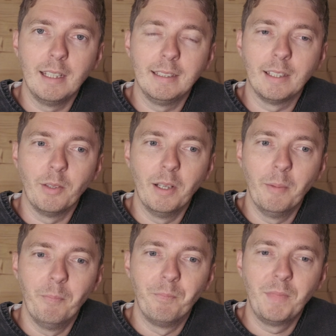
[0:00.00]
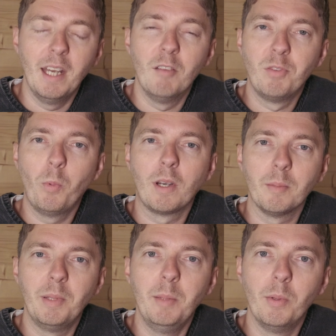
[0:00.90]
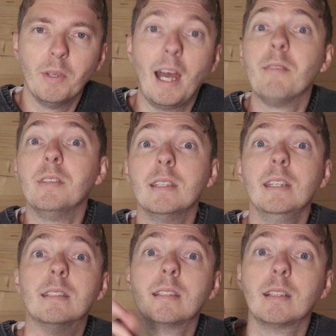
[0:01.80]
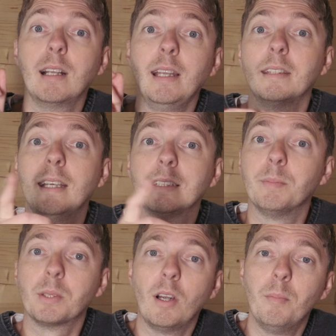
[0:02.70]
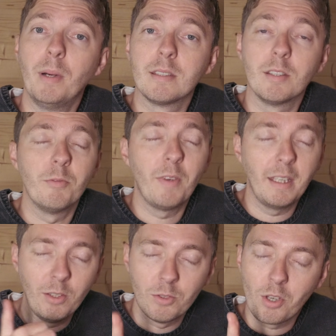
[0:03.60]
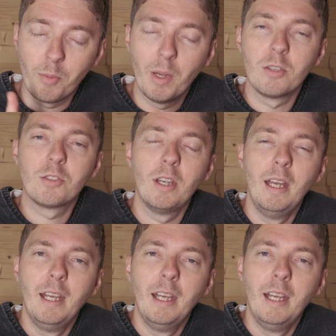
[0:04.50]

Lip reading: so yeah, if you're one of the people that have indeed clicked that subscribe button, thank you so much.